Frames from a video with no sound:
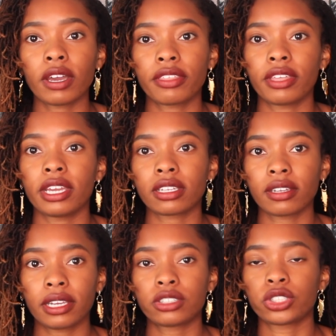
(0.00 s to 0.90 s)
I think
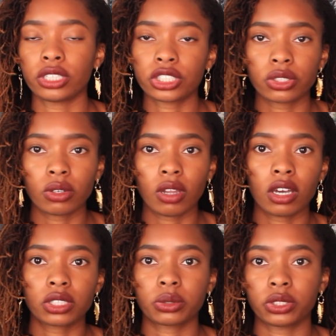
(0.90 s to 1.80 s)
like traditional
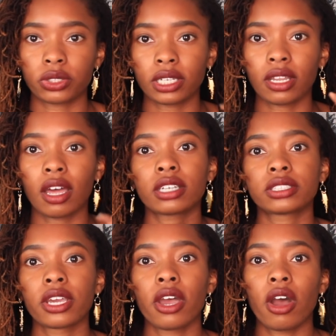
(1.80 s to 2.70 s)
locks or dreadlocks